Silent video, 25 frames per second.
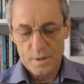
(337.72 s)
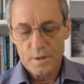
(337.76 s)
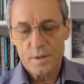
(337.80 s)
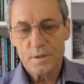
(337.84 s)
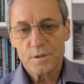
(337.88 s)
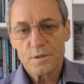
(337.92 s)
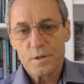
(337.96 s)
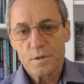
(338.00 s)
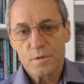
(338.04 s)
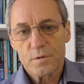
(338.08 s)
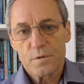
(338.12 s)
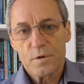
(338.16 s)

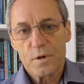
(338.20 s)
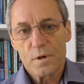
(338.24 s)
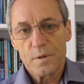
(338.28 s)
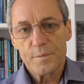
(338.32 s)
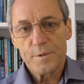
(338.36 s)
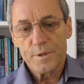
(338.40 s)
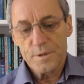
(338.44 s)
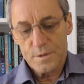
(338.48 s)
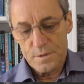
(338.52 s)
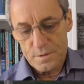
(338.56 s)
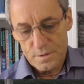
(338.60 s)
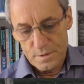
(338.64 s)
In general
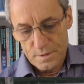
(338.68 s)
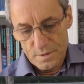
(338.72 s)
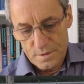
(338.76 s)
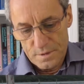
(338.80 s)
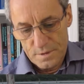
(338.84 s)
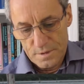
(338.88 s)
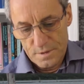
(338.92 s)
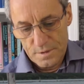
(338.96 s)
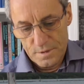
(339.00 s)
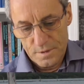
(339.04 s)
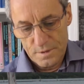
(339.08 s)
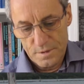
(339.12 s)
commerce,
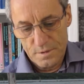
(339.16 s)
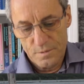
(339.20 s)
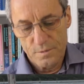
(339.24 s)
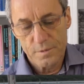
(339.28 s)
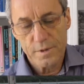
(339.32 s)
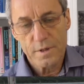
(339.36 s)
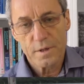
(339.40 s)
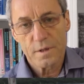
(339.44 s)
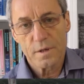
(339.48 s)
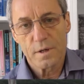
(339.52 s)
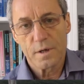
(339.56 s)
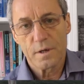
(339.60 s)

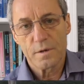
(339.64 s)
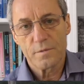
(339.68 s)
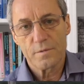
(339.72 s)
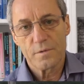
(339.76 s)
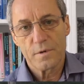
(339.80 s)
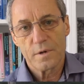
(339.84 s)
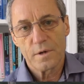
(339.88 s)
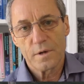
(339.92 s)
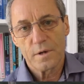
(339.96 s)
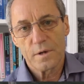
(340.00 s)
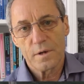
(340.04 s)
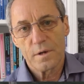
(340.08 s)
we can have
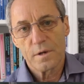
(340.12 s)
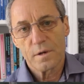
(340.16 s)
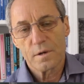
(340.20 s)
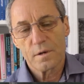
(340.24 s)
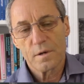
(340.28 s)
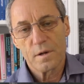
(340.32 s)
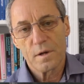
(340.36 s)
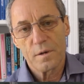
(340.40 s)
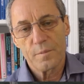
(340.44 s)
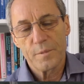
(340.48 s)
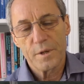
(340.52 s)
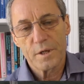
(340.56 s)
uh,
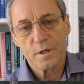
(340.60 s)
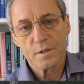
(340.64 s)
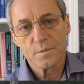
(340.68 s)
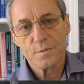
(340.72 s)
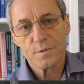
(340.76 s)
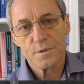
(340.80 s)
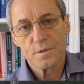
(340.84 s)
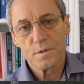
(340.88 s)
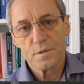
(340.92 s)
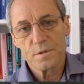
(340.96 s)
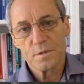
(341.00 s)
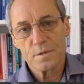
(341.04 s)
client
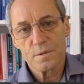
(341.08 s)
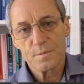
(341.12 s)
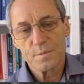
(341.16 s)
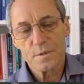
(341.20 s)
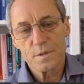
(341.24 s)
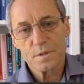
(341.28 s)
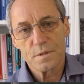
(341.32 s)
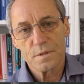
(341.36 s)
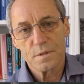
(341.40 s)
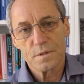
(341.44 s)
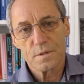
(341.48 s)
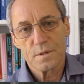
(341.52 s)
management
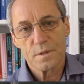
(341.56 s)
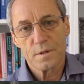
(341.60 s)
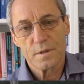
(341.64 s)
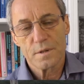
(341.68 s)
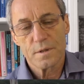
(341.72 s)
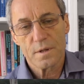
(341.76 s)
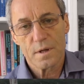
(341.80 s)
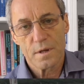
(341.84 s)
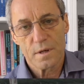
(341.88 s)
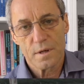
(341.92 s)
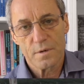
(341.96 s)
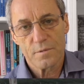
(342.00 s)
systems,
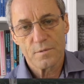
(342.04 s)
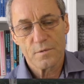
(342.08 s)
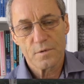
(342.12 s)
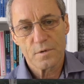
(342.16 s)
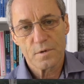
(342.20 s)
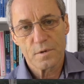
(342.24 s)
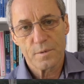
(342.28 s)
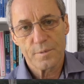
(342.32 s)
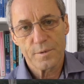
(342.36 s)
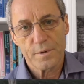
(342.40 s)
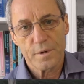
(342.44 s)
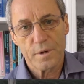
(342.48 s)
and they have
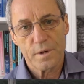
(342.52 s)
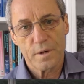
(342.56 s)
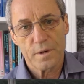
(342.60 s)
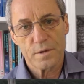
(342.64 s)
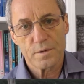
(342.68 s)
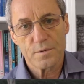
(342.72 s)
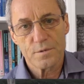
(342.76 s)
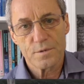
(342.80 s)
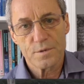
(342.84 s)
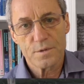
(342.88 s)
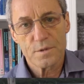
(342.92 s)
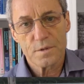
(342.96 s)
common
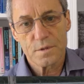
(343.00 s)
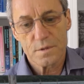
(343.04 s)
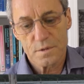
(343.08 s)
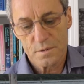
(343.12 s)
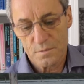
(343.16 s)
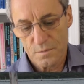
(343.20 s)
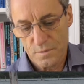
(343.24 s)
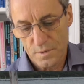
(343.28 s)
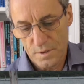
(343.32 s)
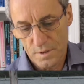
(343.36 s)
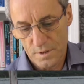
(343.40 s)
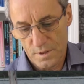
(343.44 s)

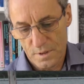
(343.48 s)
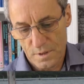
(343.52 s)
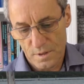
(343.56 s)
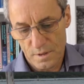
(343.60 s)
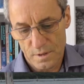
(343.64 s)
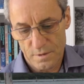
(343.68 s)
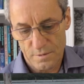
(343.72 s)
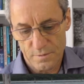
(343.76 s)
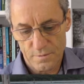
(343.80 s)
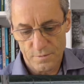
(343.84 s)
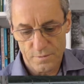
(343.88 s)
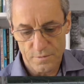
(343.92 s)
characteristics. We can
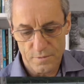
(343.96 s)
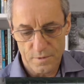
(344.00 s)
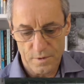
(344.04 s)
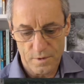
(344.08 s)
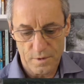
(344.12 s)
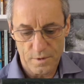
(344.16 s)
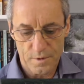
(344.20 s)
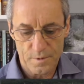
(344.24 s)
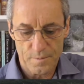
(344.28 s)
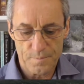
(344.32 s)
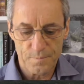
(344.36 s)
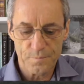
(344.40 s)
have
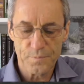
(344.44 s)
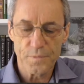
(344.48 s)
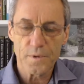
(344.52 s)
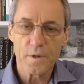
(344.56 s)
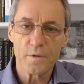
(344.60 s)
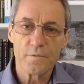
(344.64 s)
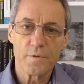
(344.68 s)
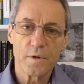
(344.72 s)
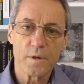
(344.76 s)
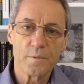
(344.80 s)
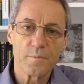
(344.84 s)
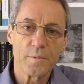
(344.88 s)
um,
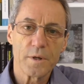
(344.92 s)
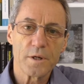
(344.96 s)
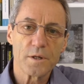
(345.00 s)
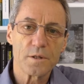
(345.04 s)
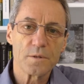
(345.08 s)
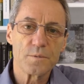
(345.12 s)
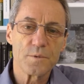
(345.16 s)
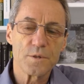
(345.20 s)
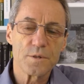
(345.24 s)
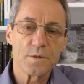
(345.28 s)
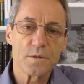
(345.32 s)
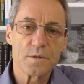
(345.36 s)
event
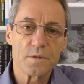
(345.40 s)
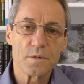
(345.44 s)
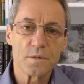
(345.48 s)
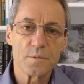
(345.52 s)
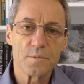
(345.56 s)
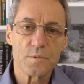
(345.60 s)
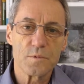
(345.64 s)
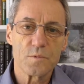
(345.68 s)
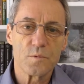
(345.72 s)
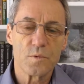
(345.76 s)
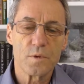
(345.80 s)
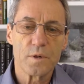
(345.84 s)
management
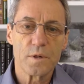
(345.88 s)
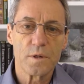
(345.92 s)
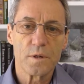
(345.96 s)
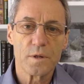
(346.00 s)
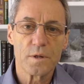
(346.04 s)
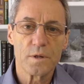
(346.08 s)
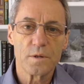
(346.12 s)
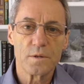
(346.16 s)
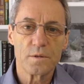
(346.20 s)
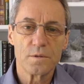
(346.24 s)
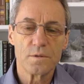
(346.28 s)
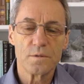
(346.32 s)
systems
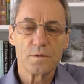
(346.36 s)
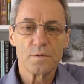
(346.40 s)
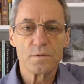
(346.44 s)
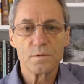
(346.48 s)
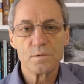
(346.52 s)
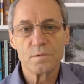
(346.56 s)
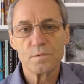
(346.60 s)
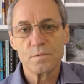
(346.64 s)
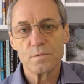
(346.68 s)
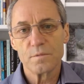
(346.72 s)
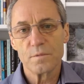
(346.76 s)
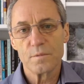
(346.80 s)
where
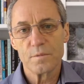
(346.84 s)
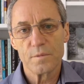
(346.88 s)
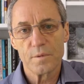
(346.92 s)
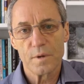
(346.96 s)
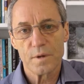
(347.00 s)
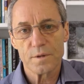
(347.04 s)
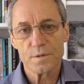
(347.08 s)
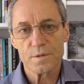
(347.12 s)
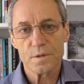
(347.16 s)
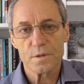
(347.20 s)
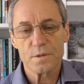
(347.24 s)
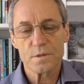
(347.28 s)
you
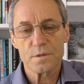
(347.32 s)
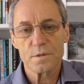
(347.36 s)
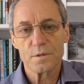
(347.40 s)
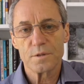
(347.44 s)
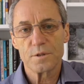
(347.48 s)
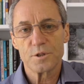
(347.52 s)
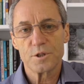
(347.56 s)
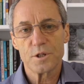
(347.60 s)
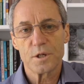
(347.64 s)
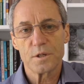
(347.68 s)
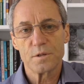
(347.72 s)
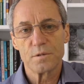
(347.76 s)

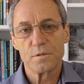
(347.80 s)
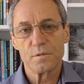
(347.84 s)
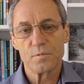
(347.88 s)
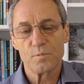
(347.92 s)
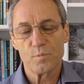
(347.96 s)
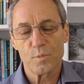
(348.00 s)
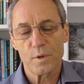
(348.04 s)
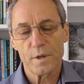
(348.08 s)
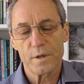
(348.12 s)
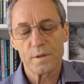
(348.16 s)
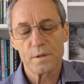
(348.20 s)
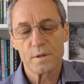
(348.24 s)
essentially schedule
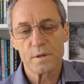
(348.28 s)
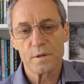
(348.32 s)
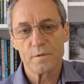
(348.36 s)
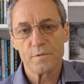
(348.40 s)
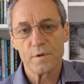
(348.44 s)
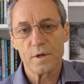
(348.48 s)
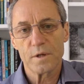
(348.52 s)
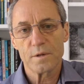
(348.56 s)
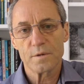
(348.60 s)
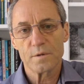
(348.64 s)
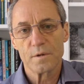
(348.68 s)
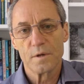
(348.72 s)
and plan the
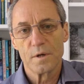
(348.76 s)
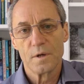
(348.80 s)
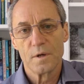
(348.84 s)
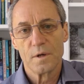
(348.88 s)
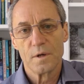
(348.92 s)
event